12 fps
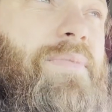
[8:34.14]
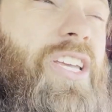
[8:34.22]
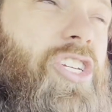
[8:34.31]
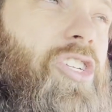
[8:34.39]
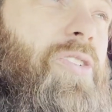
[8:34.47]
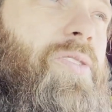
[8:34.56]

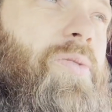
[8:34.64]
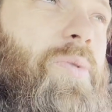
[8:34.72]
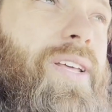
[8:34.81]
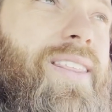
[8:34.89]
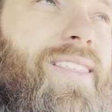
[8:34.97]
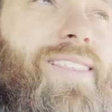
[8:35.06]
issues
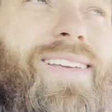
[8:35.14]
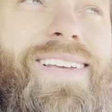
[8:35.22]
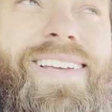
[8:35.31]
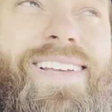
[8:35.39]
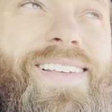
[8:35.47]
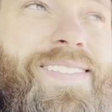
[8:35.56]
with
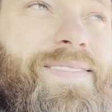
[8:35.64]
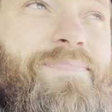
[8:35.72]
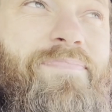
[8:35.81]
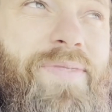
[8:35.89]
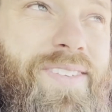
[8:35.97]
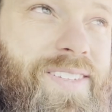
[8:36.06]

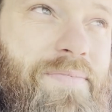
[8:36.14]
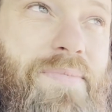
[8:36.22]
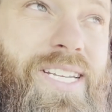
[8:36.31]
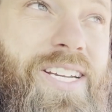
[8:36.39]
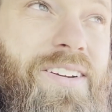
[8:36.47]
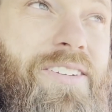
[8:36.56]
some
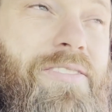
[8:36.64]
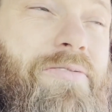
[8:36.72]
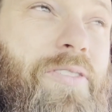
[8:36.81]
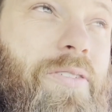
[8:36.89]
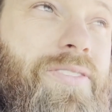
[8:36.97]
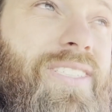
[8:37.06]
material
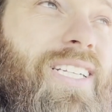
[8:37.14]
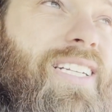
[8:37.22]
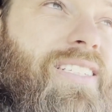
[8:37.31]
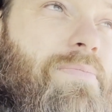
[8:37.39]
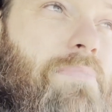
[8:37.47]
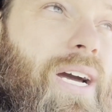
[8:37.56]
frozen in
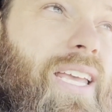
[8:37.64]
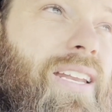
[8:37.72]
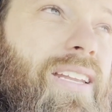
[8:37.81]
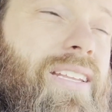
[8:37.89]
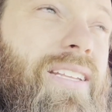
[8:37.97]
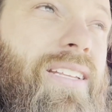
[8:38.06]
his bucket.
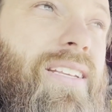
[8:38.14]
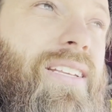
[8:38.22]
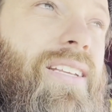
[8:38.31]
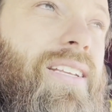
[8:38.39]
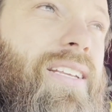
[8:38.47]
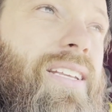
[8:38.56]

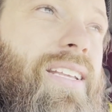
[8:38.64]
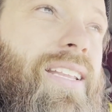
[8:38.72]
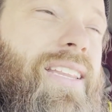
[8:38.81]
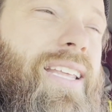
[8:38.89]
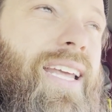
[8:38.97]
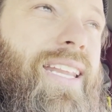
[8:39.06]

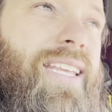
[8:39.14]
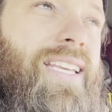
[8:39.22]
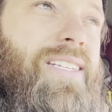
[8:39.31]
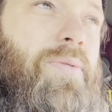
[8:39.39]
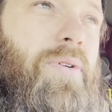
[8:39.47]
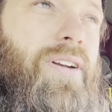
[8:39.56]
And I think
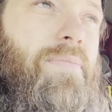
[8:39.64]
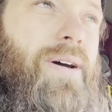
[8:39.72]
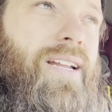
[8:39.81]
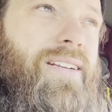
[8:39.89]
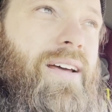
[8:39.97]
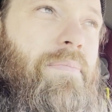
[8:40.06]
he's worried
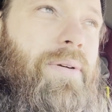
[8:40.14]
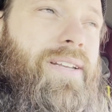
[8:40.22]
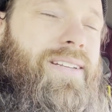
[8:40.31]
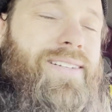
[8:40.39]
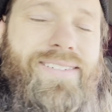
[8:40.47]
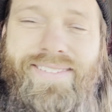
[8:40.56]
about
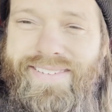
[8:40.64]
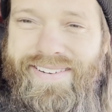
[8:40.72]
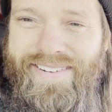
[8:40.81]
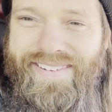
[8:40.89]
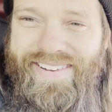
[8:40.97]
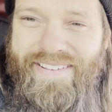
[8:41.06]
dumping.
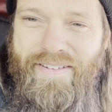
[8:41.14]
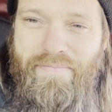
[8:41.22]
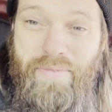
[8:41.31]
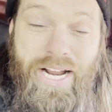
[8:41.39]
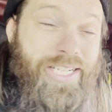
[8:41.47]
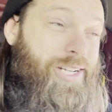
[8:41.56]
If it breaks